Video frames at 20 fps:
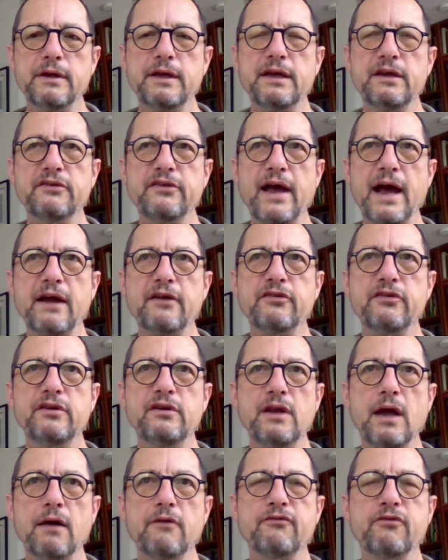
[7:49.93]
is
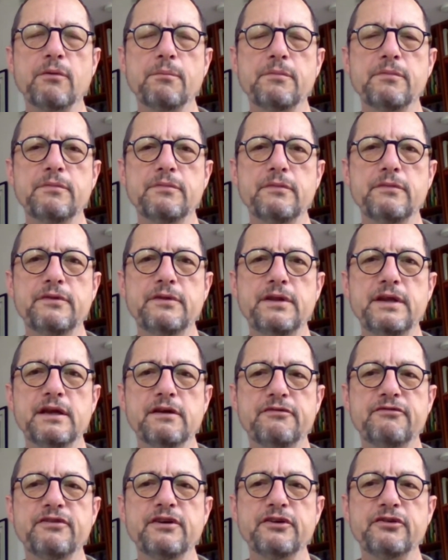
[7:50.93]
actually not from the
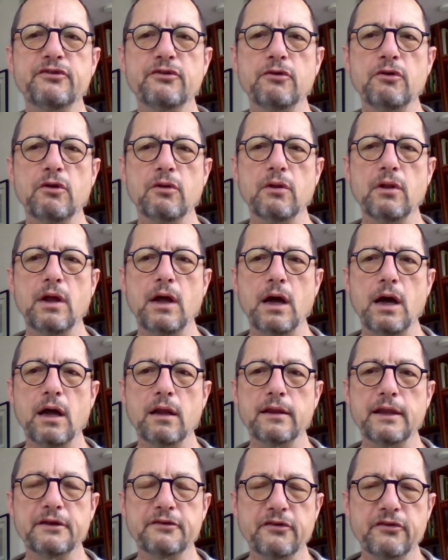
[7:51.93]
official
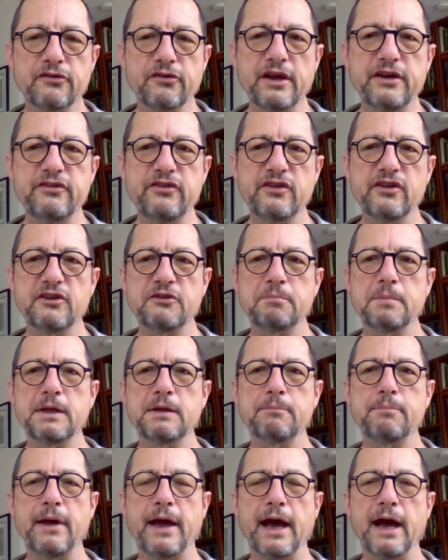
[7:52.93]
uh, legislation that's
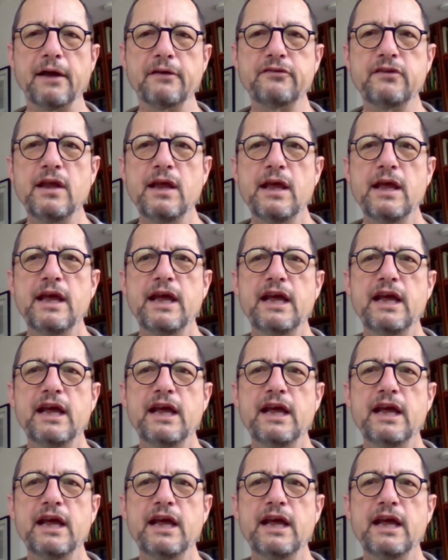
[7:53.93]
being passed.